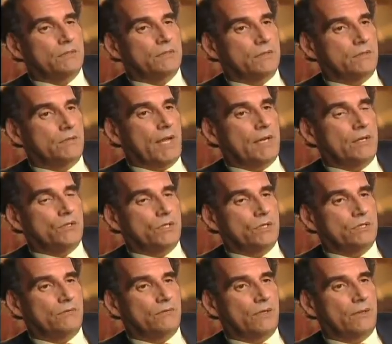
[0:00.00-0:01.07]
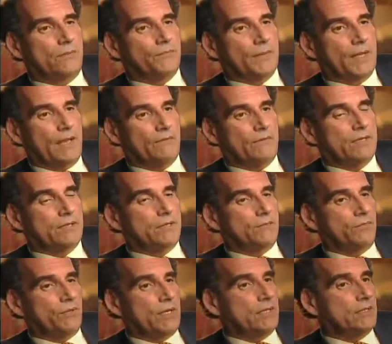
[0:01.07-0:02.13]
strategies of evidence
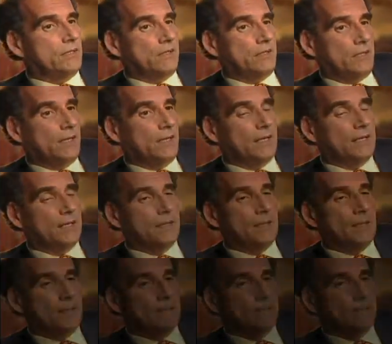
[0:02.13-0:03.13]
appraisal and the like.